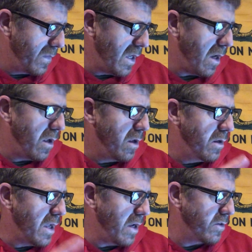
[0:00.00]
Yeah,
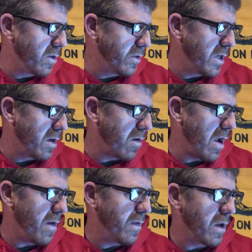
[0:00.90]
National
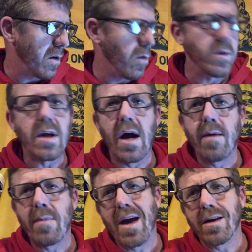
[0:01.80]
Geographic or
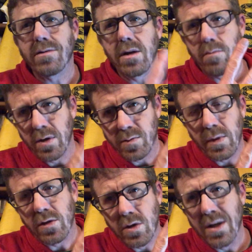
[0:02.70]
Time Magazine must
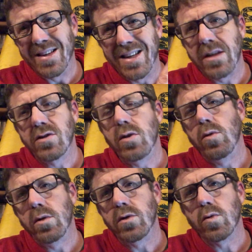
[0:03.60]
be at least
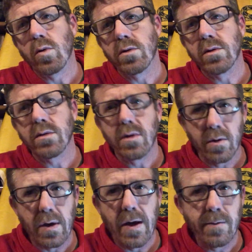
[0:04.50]
2 of the sources,
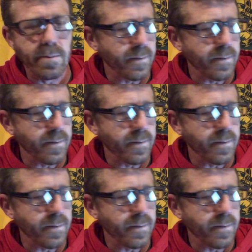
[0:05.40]
okay?